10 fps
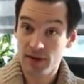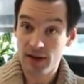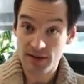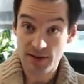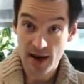
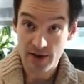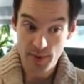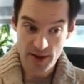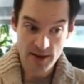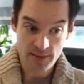inside of
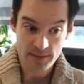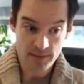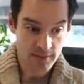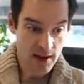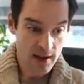B.
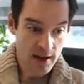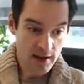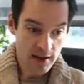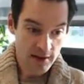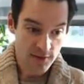
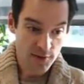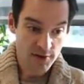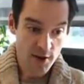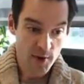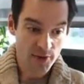If you
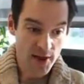tell me what